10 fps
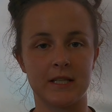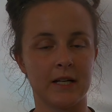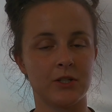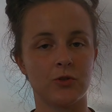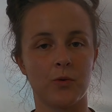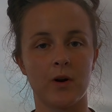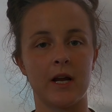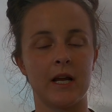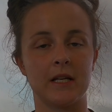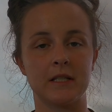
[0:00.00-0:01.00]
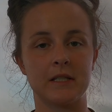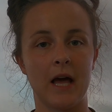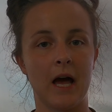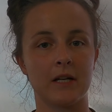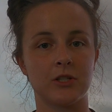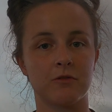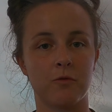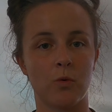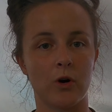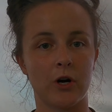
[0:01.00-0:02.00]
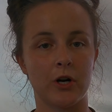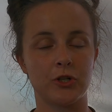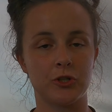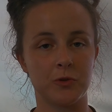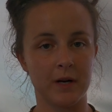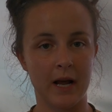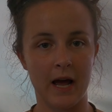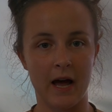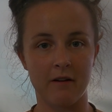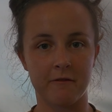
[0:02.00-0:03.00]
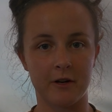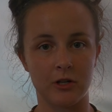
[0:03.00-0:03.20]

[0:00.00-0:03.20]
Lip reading: That story is that for 2.5